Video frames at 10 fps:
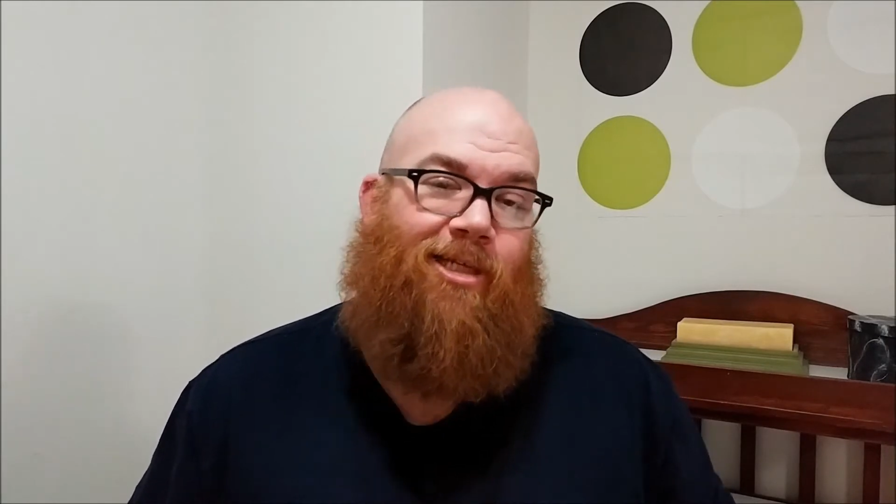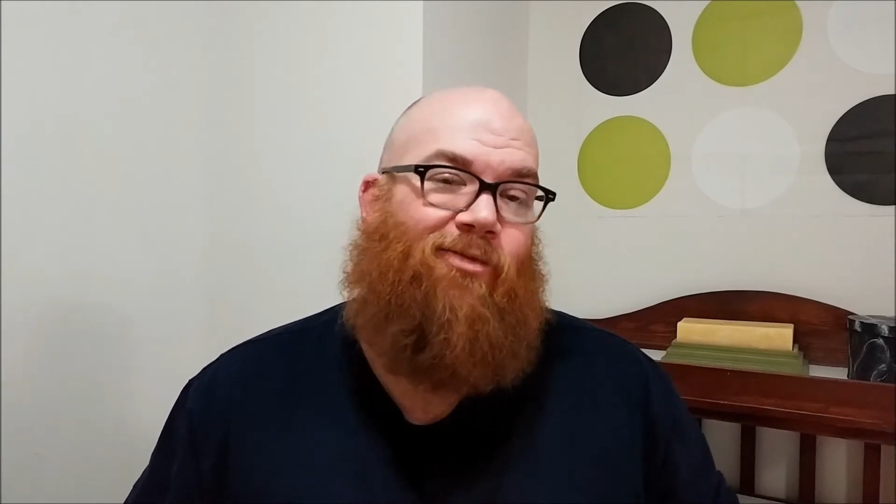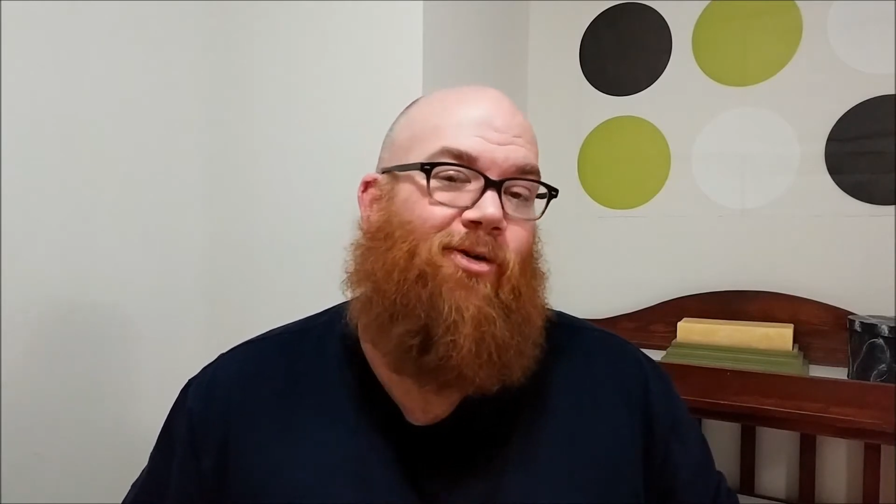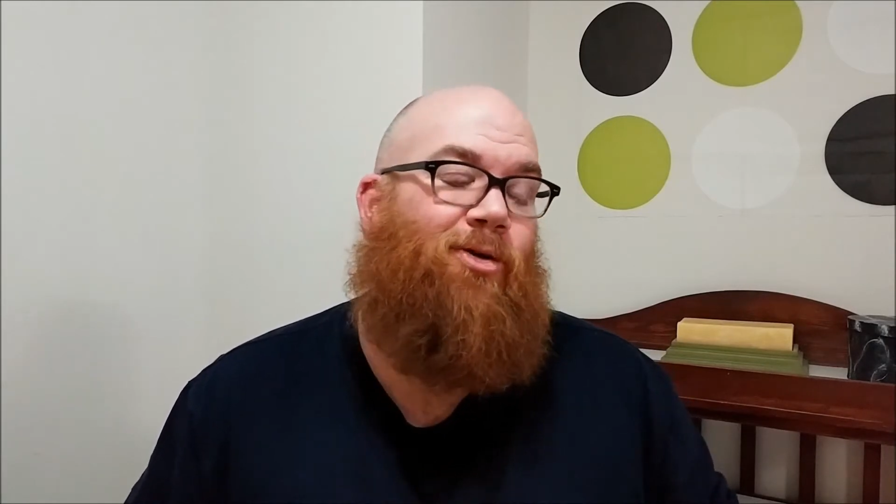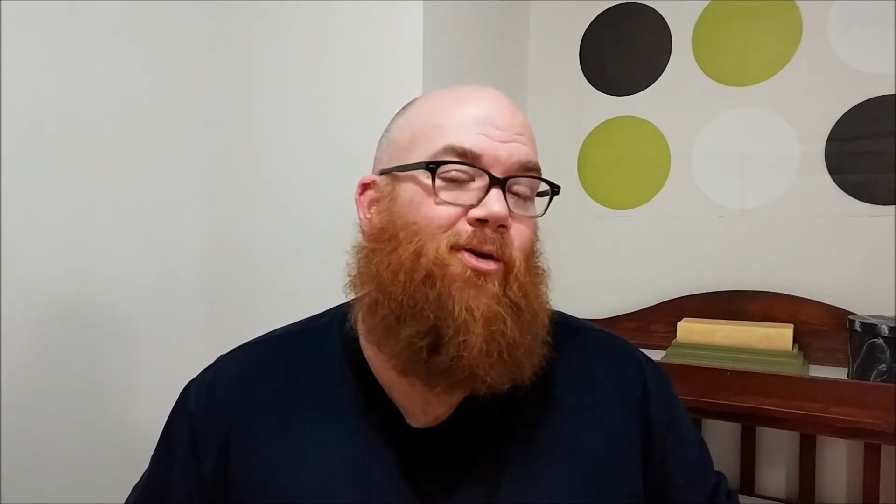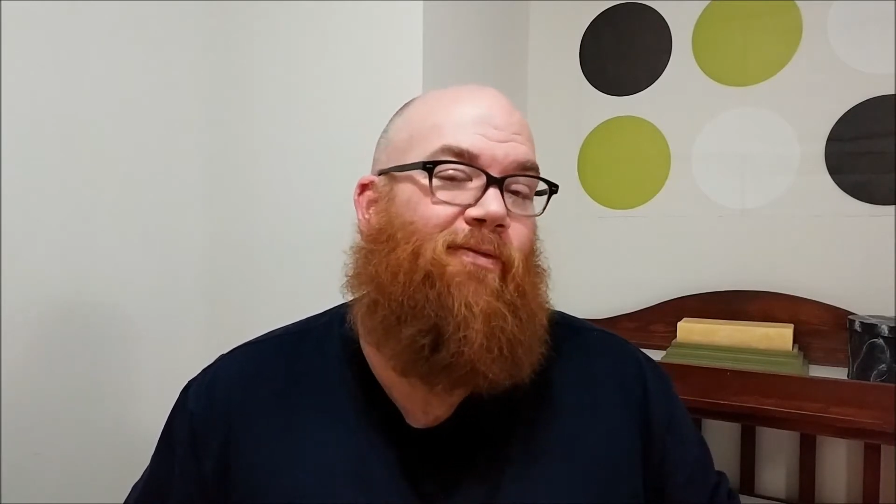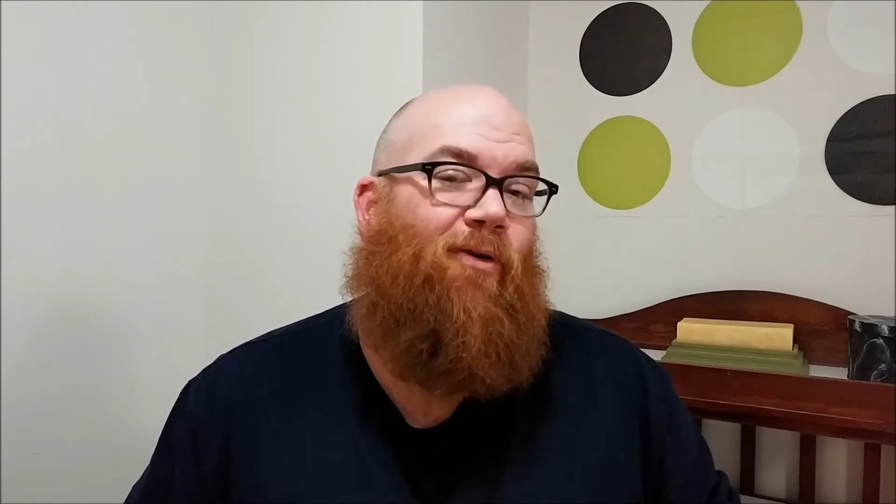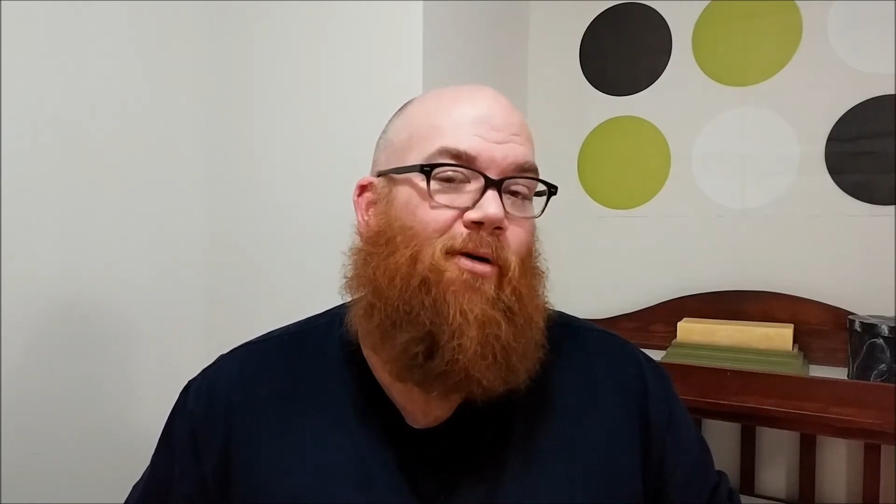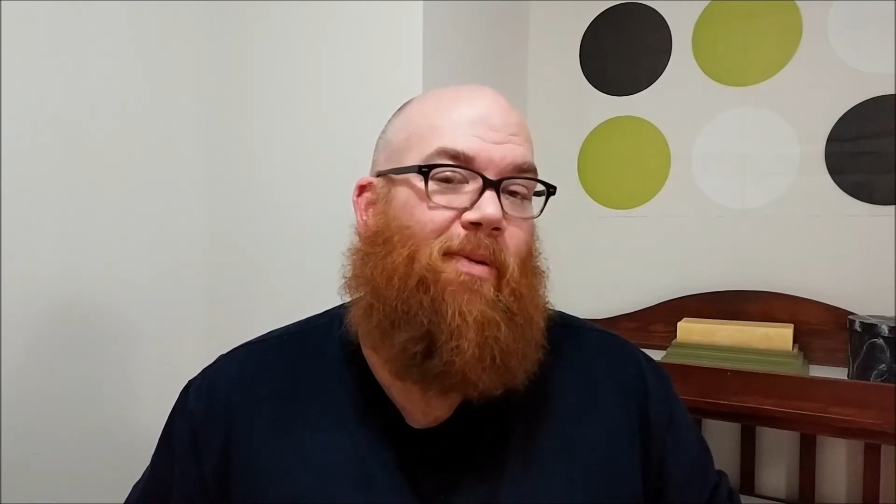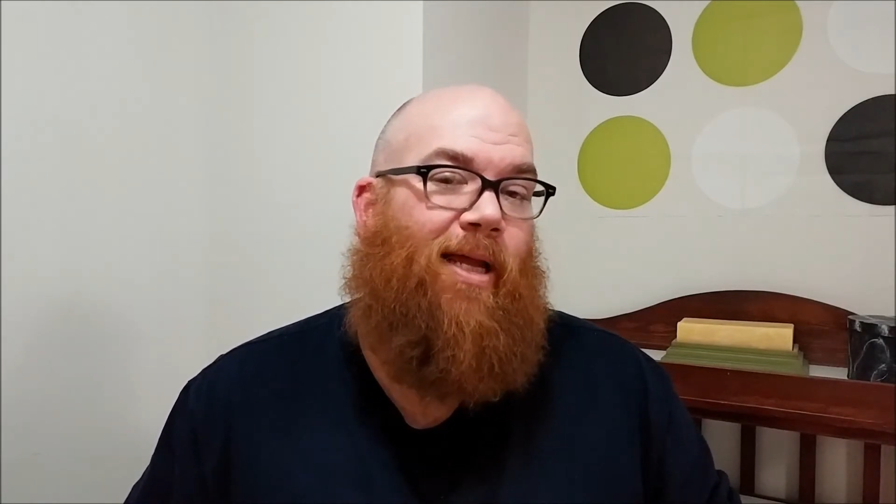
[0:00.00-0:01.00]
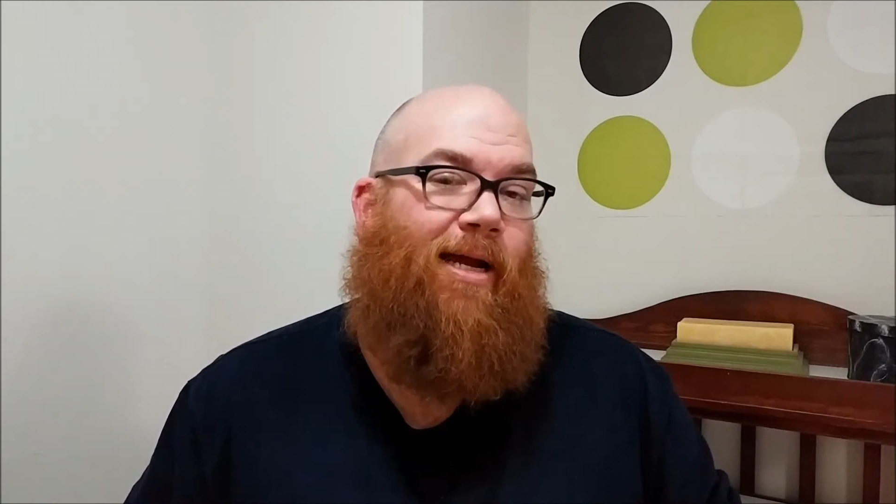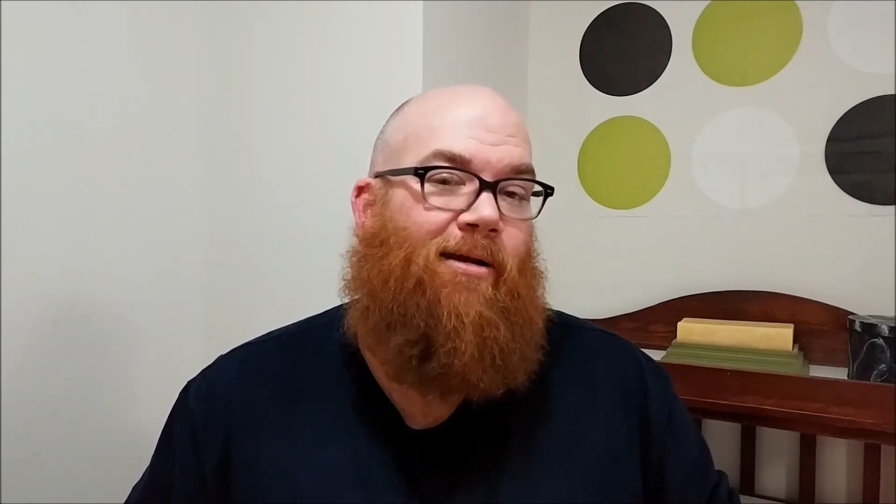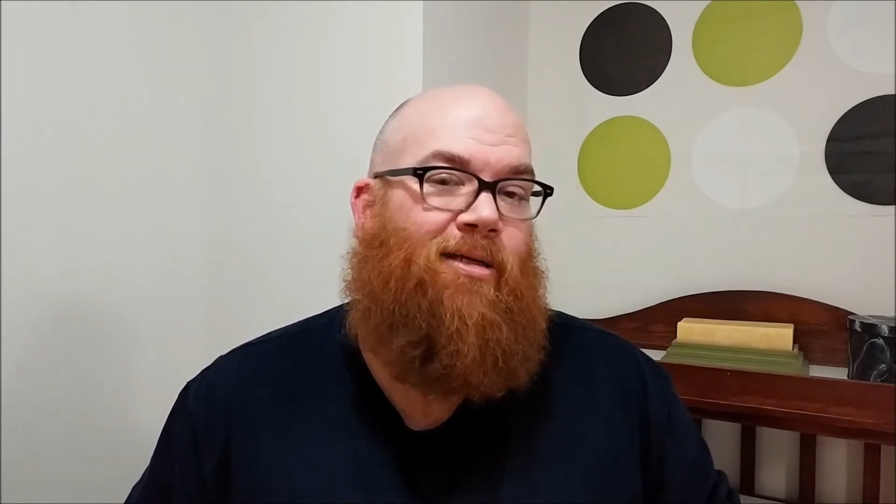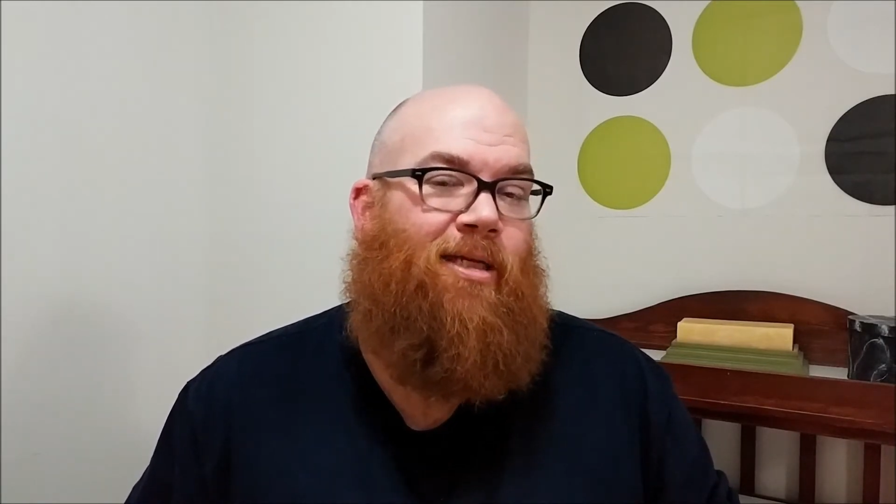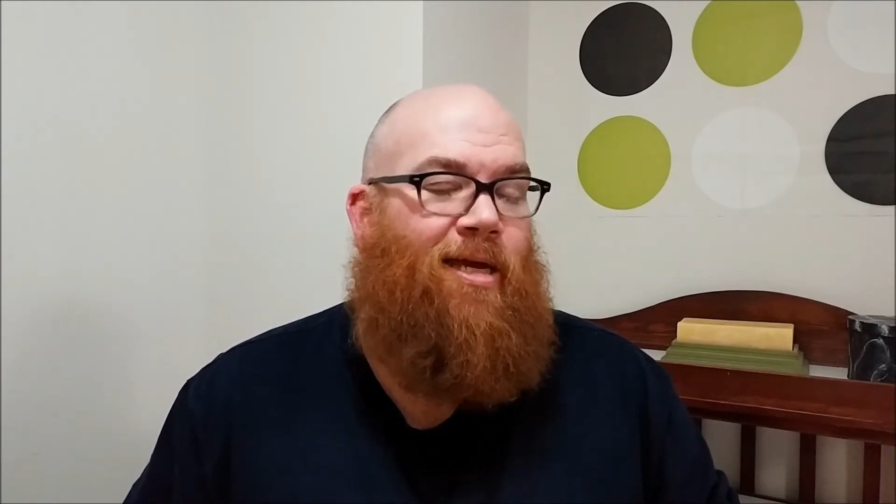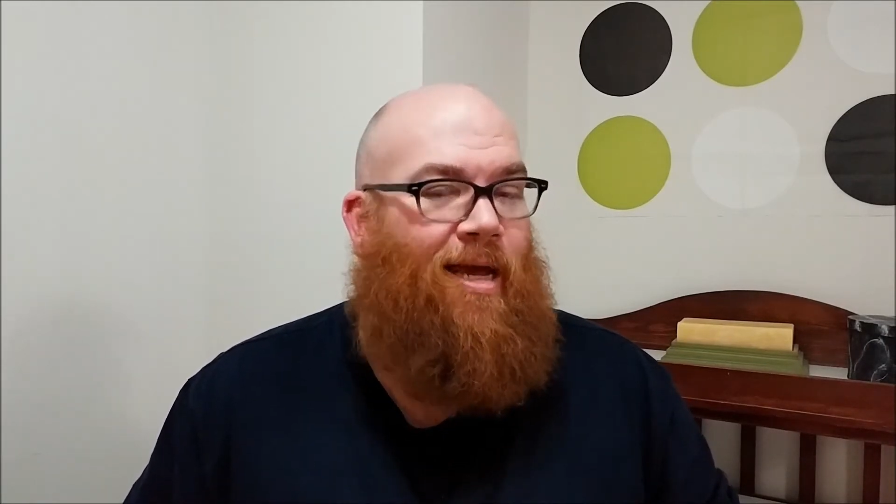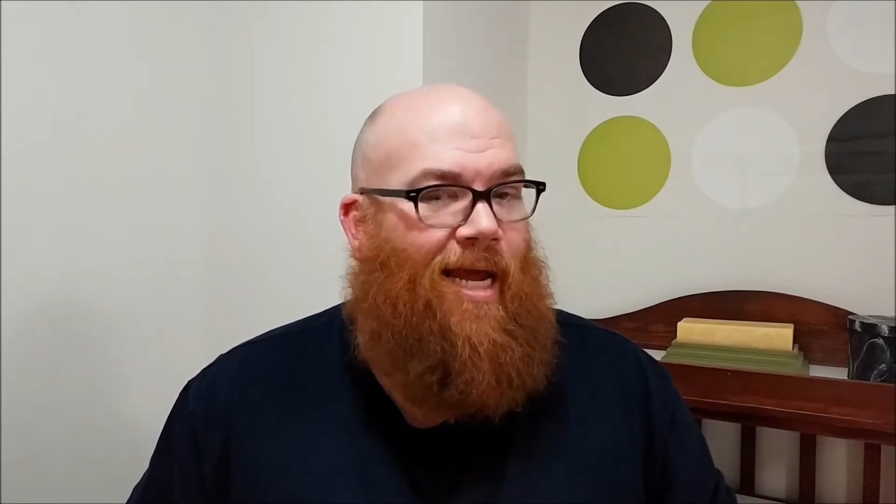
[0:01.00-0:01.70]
It's for 2 to 4 players,